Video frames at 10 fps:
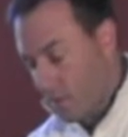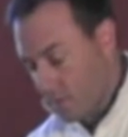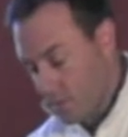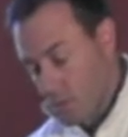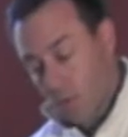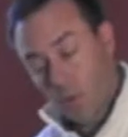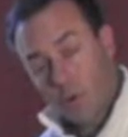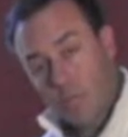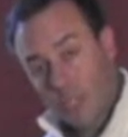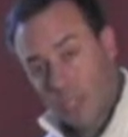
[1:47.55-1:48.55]
So a core
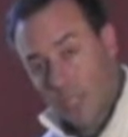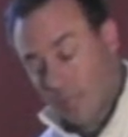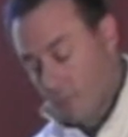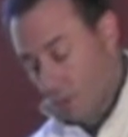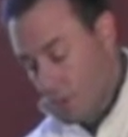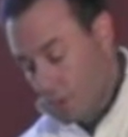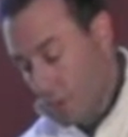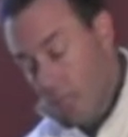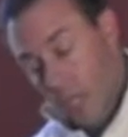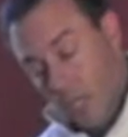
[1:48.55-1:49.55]
initiated motion,
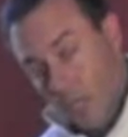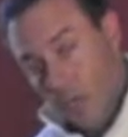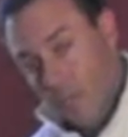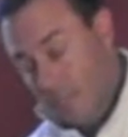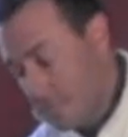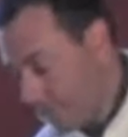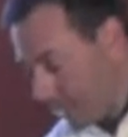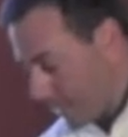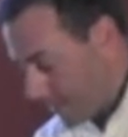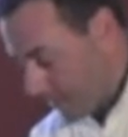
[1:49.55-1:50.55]
you're going to
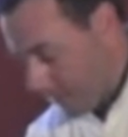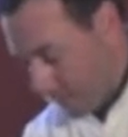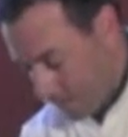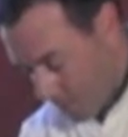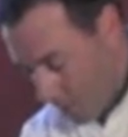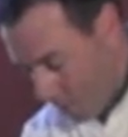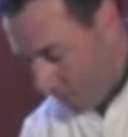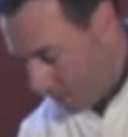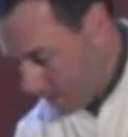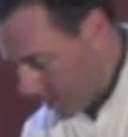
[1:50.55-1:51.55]
see the
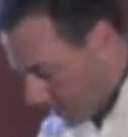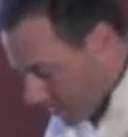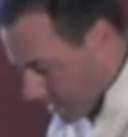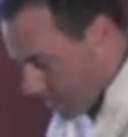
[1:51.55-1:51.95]
core start this